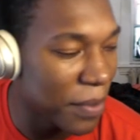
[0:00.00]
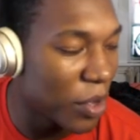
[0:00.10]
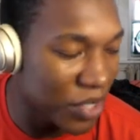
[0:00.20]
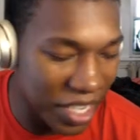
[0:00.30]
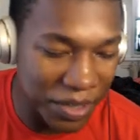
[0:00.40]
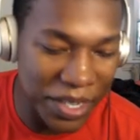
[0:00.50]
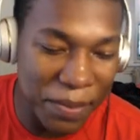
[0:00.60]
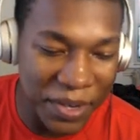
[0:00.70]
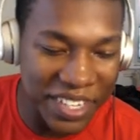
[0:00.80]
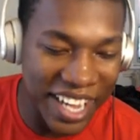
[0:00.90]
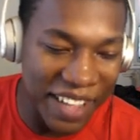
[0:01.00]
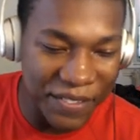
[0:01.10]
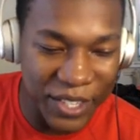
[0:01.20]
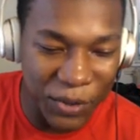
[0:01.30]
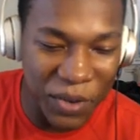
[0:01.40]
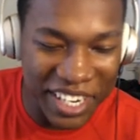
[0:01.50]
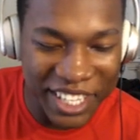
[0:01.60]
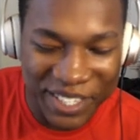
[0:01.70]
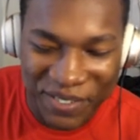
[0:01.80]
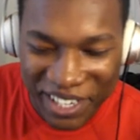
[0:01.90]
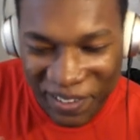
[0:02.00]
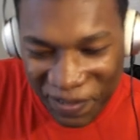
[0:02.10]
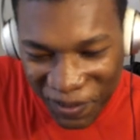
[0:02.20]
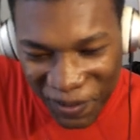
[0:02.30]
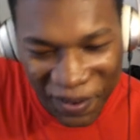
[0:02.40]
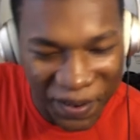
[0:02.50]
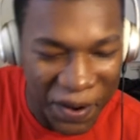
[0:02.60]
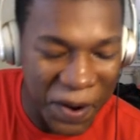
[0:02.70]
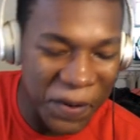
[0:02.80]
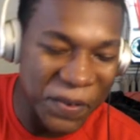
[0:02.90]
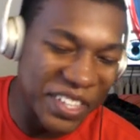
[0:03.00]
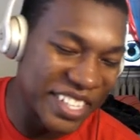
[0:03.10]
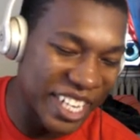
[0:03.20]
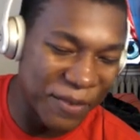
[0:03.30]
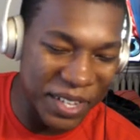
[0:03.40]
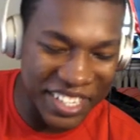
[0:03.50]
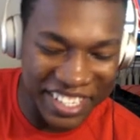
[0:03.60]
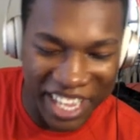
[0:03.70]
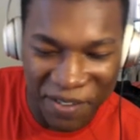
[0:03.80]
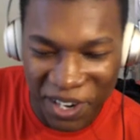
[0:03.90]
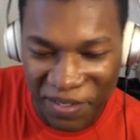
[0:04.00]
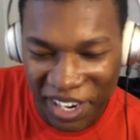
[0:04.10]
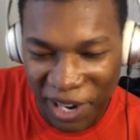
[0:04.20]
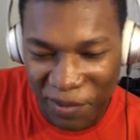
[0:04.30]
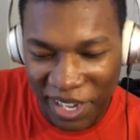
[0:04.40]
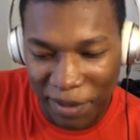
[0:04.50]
out September 9th, 2024. Really sad about this game coming out, man.